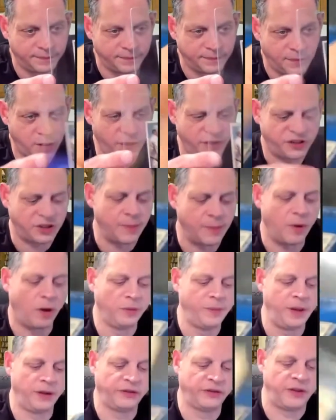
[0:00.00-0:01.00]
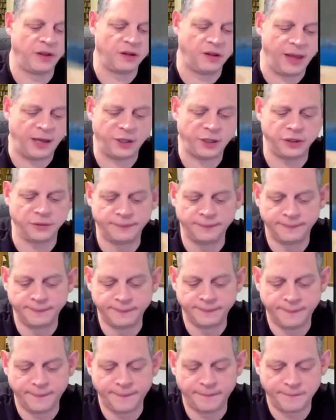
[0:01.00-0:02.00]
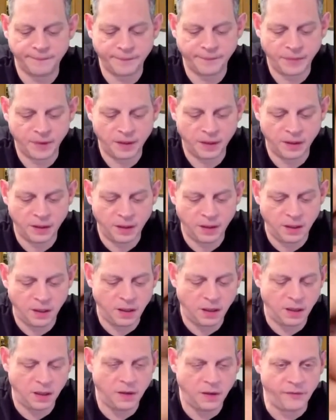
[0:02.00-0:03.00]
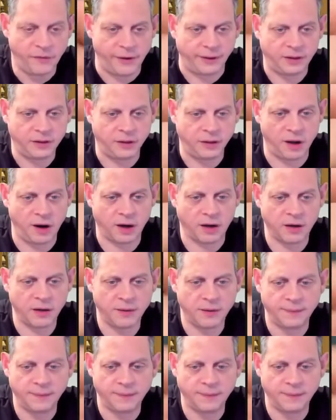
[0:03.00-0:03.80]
There is some old mills in the collection. Fred Clark.